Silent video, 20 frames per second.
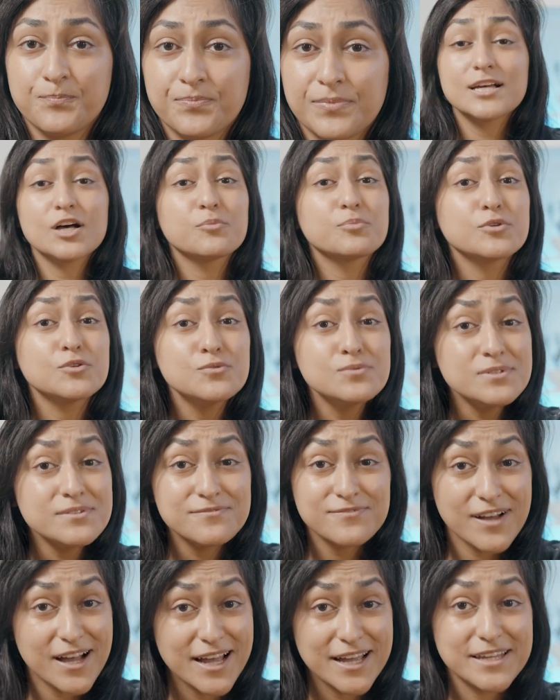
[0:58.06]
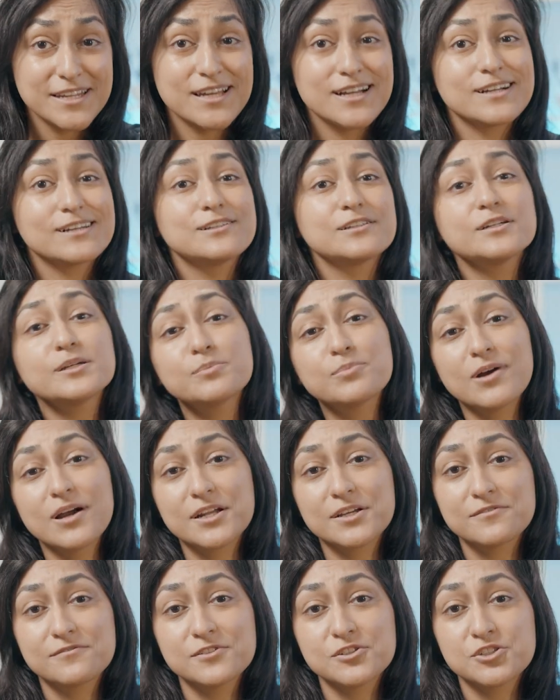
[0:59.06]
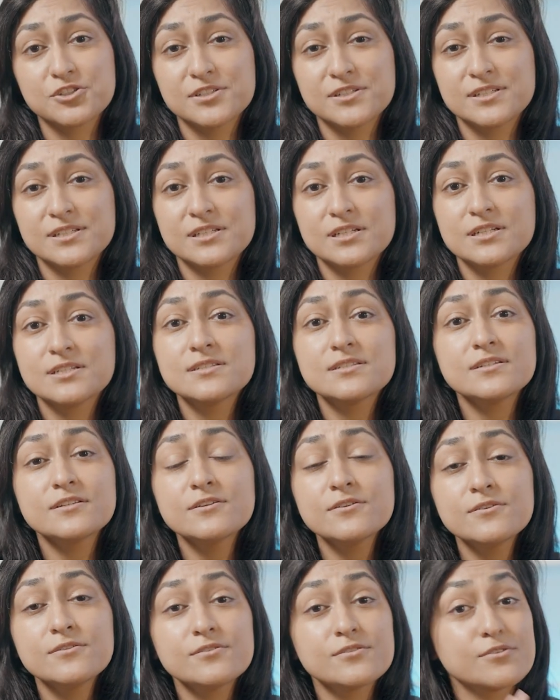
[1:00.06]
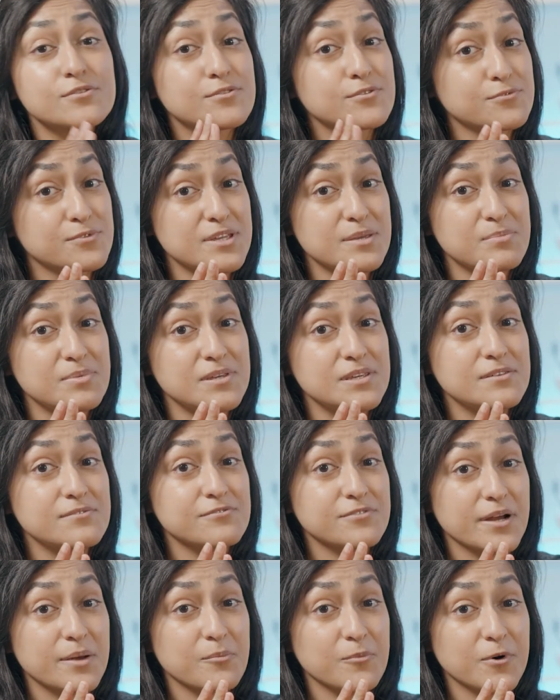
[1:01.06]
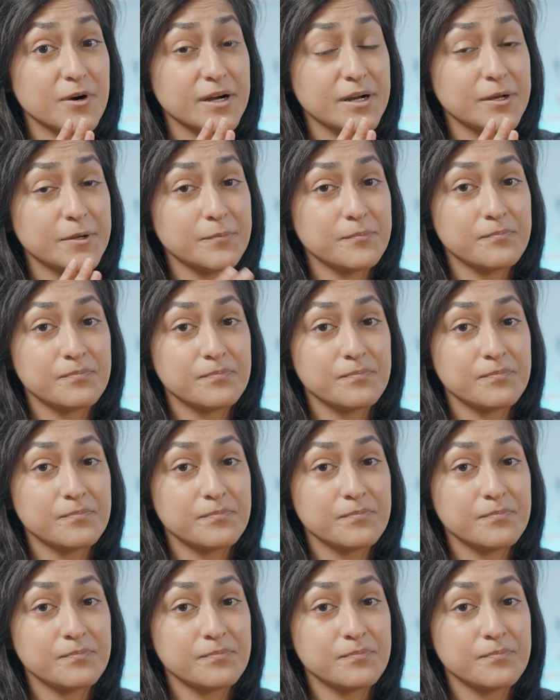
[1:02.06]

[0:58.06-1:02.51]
To help you define a clear product vision, consider the 3P framework.